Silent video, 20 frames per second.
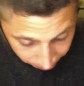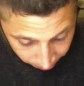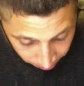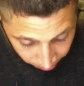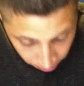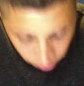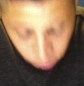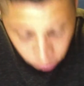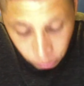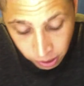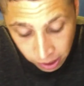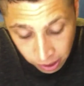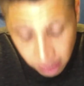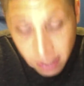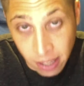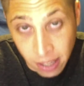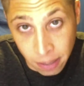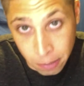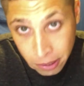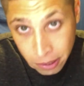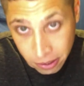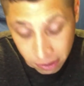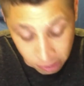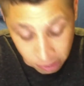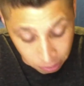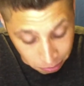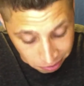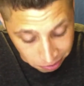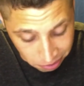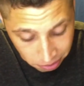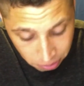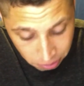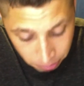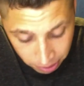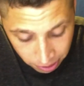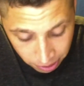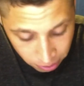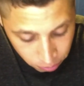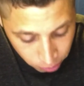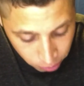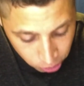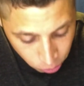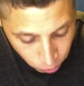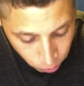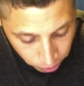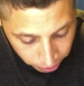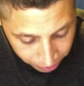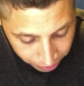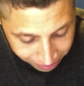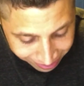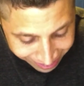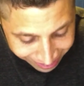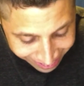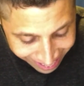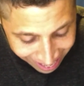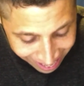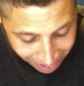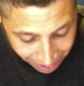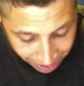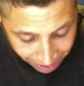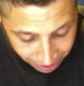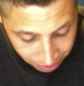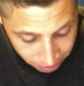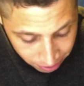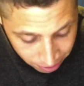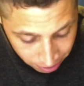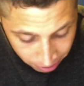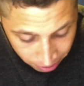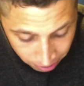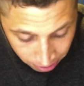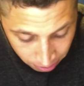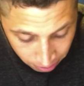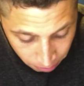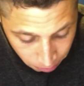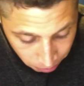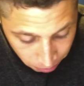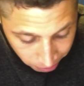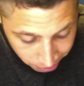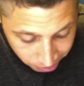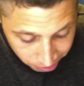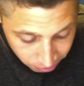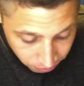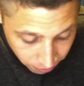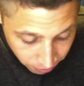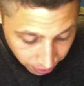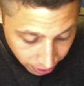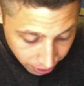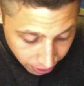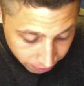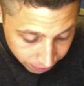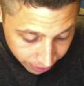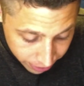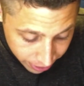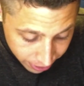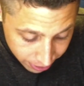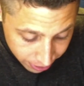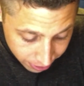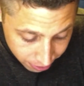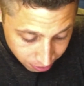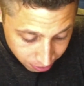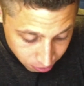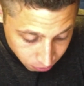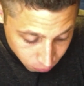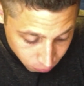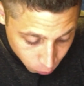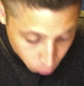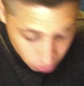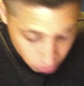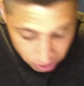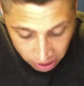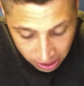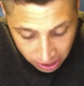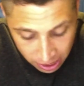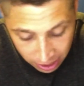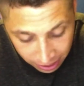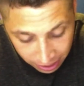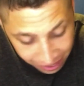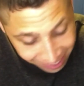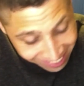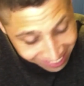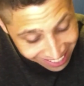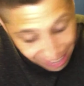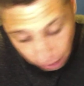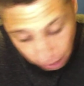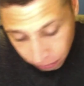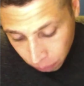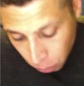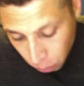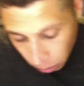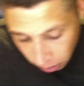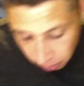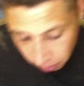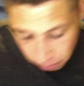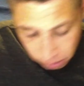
3 plus 0 is 3. 3 squared is 9 plus 5. That is 14. That's not 4. So